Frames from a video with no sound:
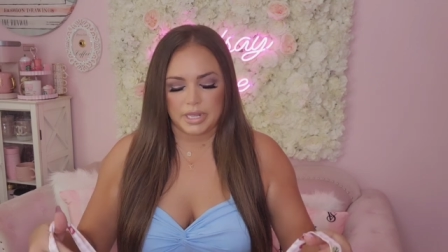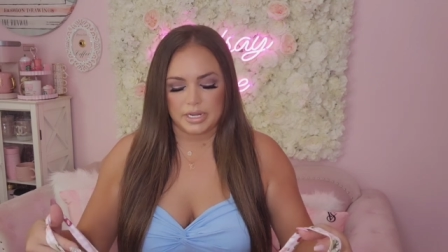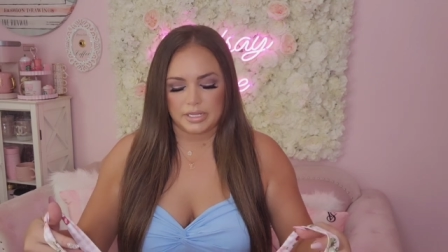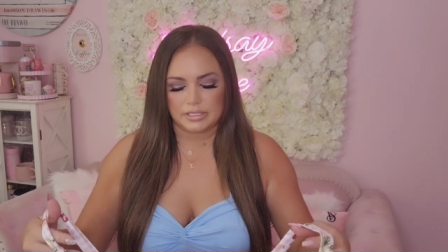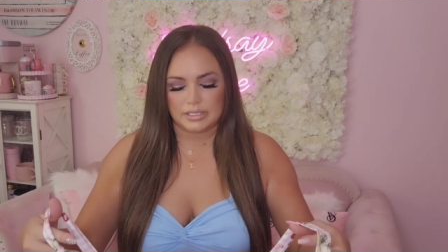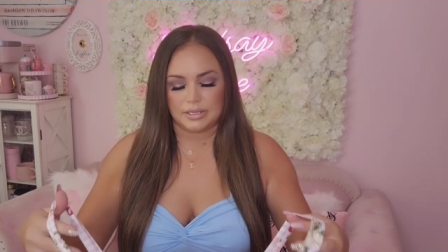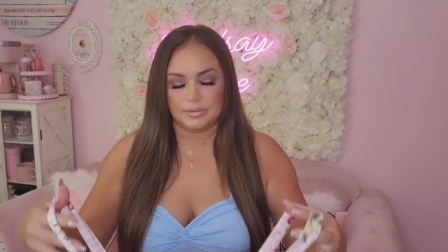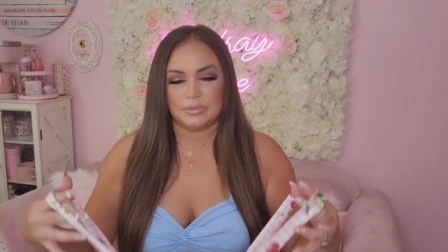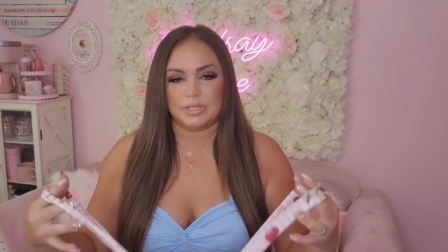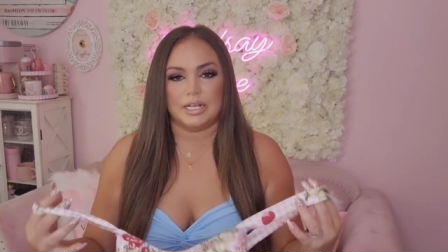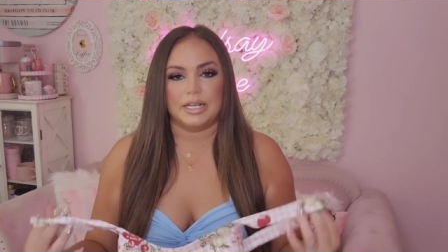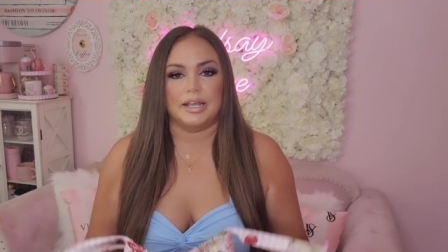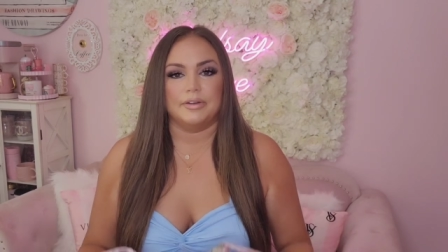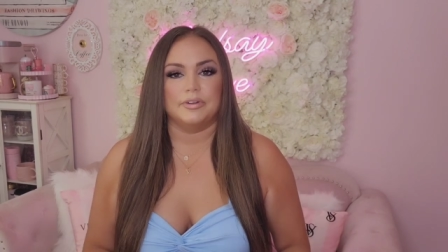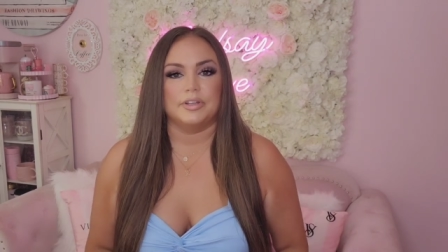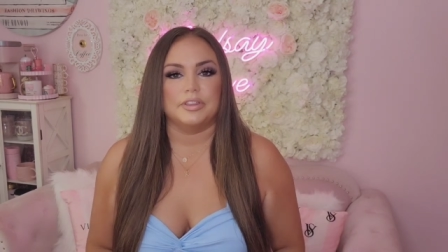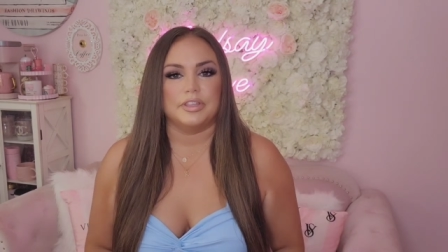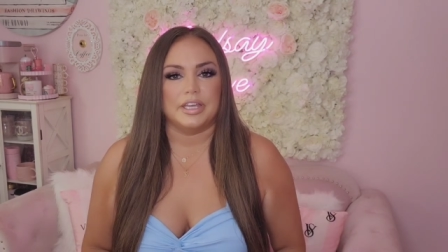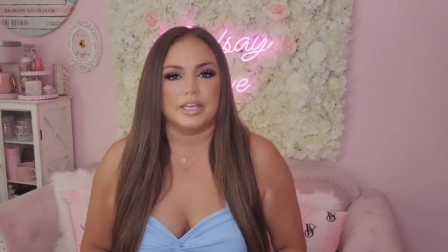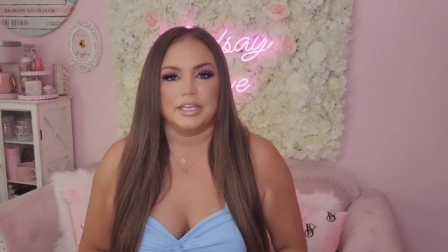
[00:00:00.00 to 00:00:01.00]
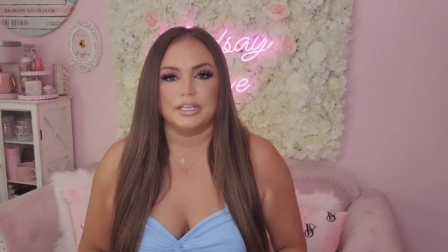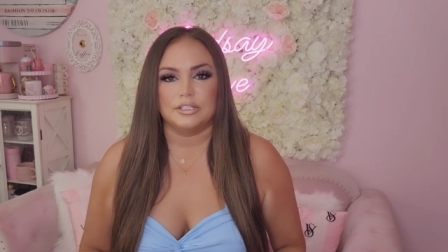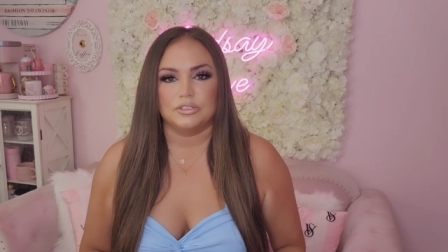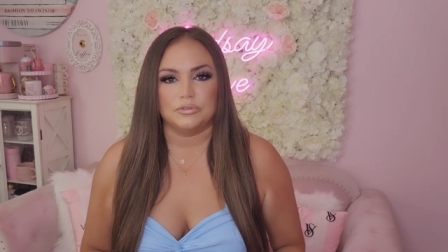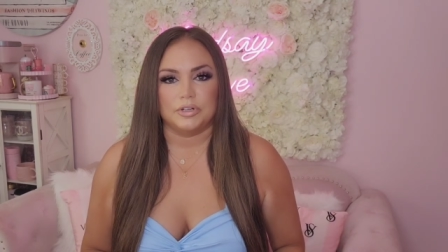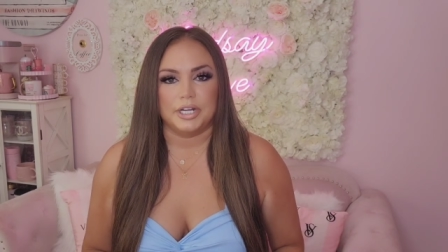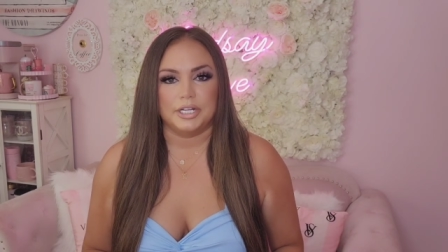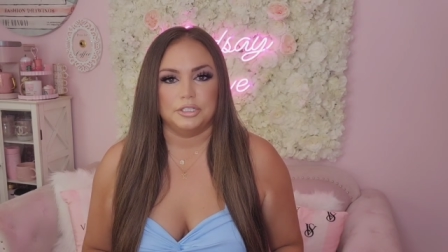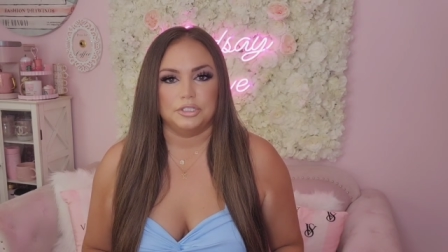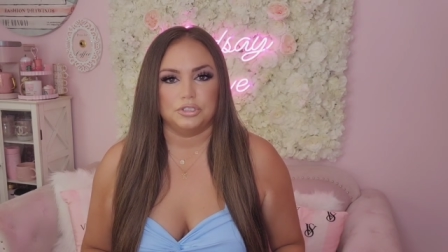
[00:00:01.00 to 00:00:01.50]
and it seems like everything has
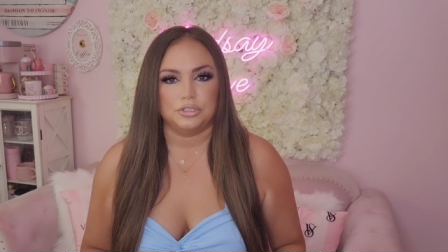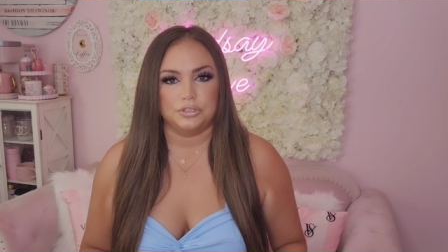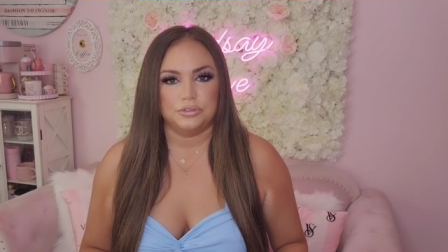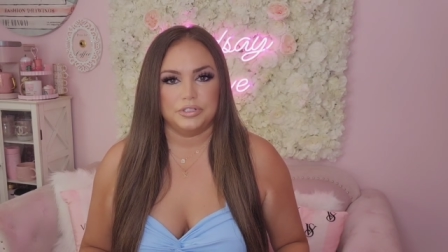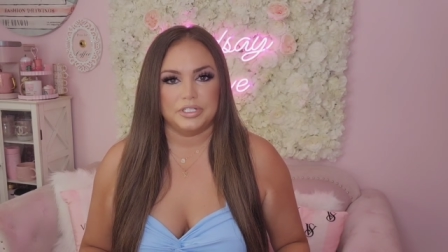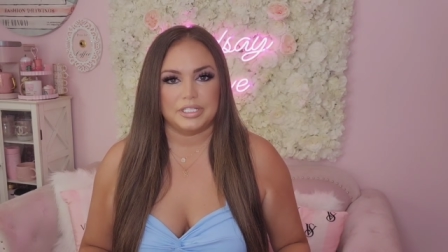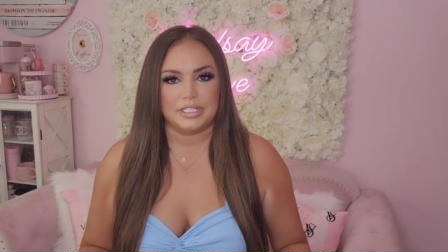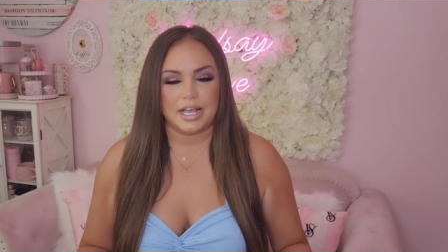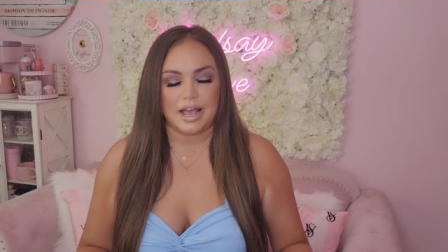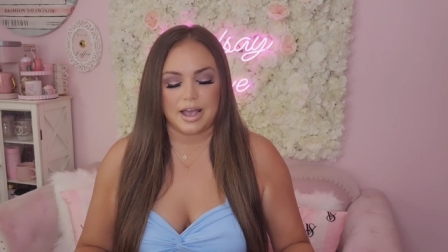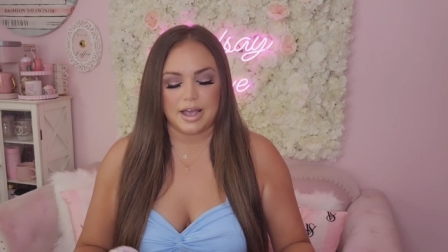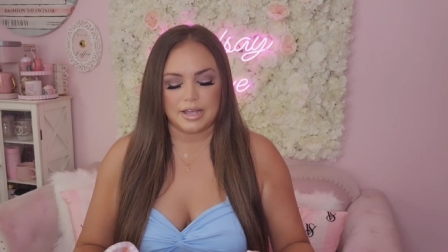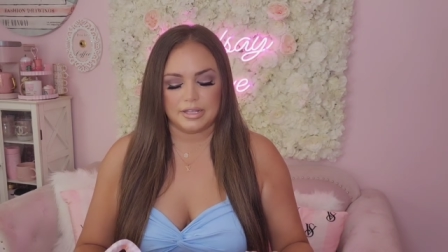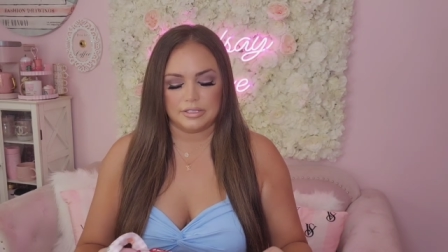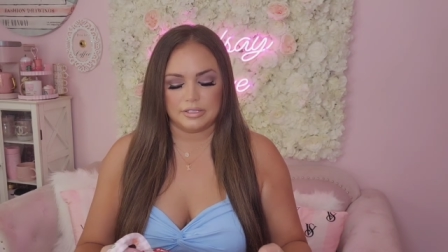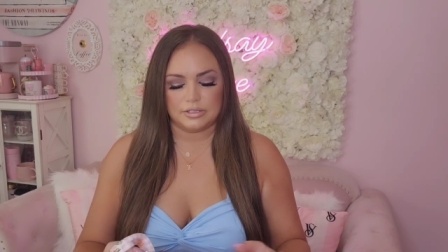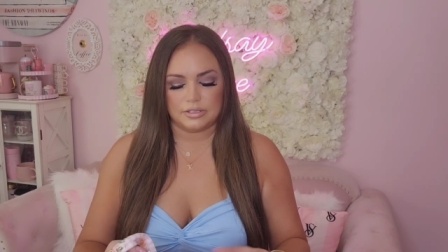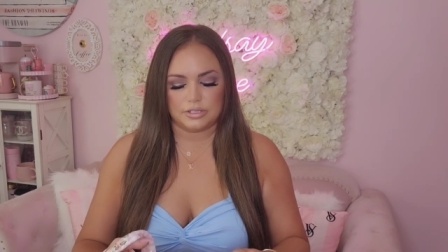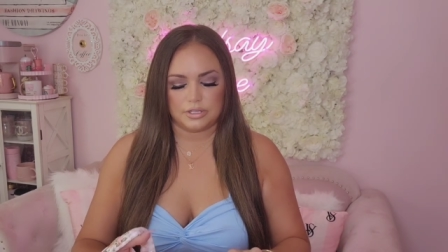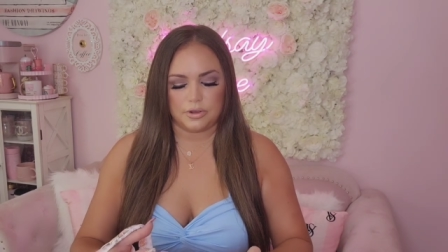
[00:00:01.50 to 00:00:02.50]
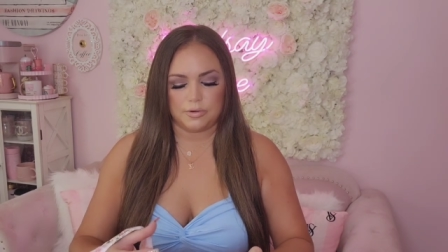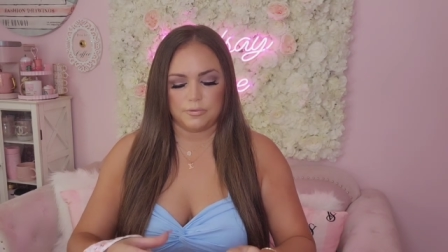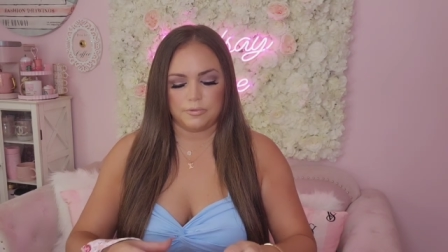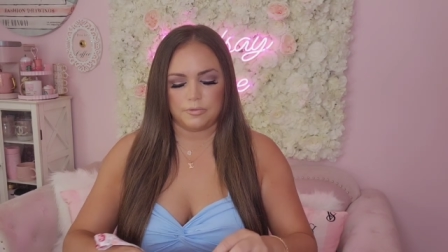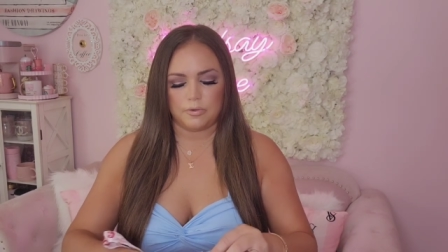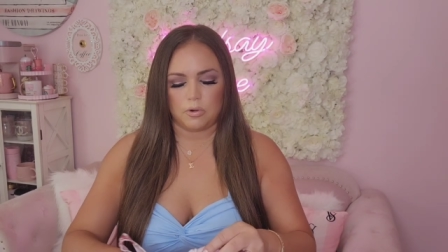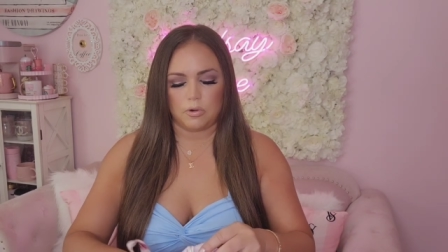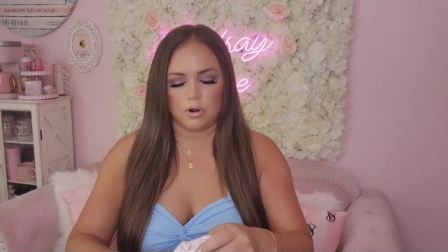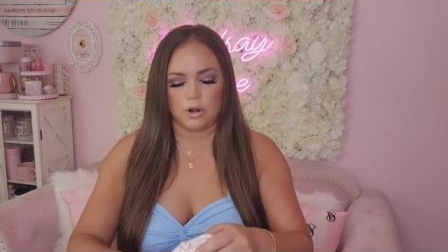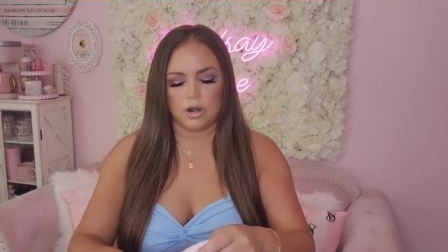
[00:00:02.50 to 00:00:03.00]
ran true to size so
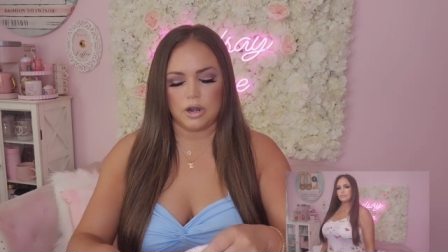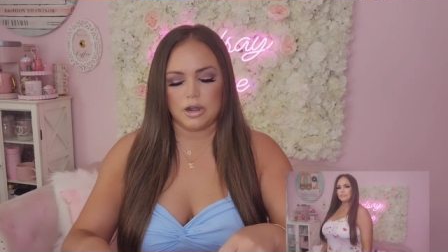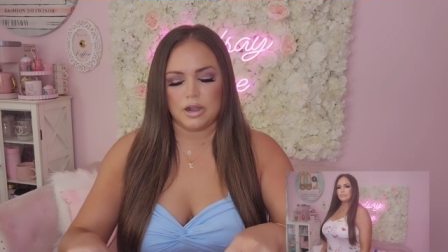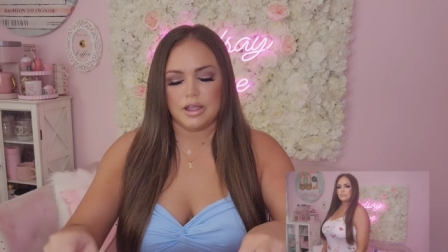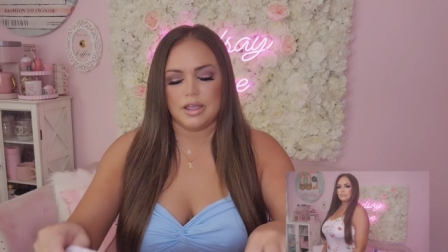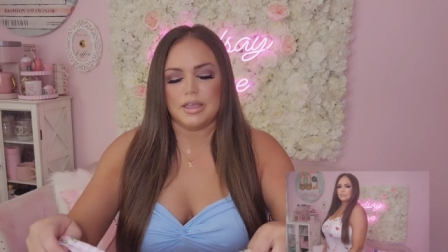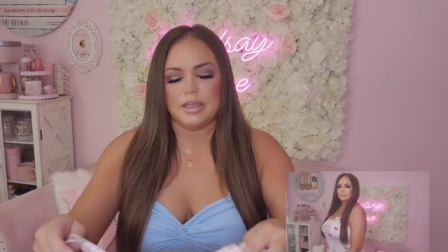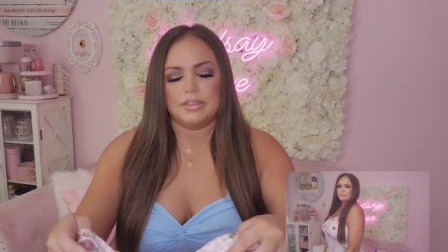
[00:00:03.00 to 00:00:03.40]
far.